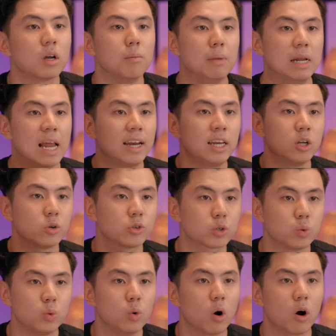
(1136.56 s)
millennials
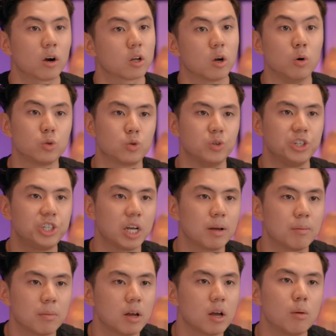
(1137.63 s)
who are going to the
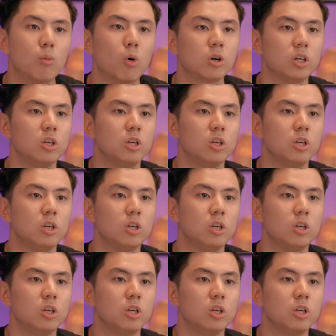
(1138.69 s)
gym, more the